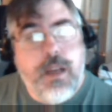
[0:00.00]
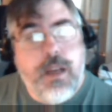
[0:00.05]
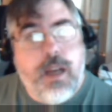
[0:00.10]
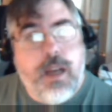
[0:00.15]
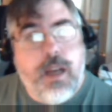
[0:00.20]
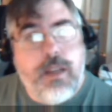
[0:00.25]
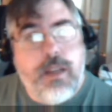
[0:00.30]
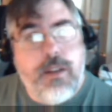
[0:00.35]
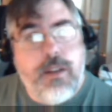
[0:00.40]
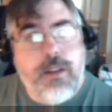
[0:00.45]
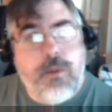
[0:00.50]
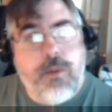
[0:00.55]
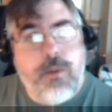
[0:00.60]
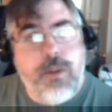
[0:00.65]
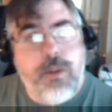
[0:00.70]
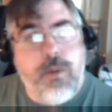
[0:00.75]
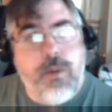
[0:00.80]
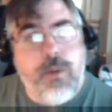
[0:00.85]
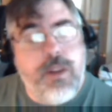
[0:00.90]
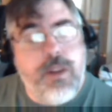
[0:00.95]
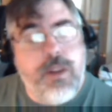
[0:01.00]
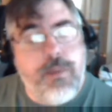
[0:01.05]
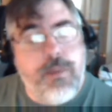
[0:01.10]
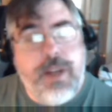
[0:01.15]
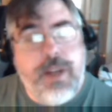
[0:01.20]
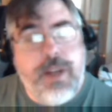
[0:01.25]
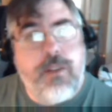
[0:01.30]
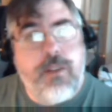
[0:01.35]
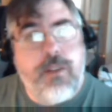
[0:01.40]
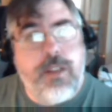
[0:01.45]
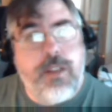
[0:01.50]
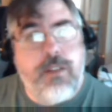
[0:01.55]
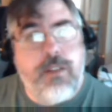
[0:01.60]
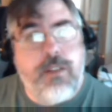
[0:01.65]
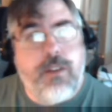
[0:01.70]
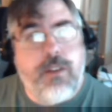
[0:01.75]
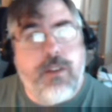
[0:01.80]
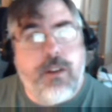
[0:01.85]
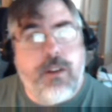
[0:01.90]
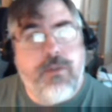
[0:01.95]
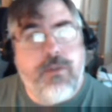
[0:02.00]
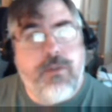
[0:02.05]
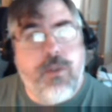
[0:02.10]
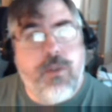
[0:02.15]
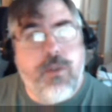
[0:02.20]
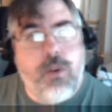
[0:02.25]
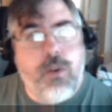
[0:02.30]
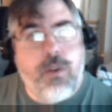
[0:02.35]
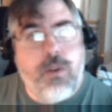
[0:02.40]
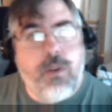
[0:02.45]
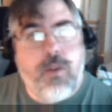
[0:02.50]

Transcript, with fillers: I don't know what the penalties are for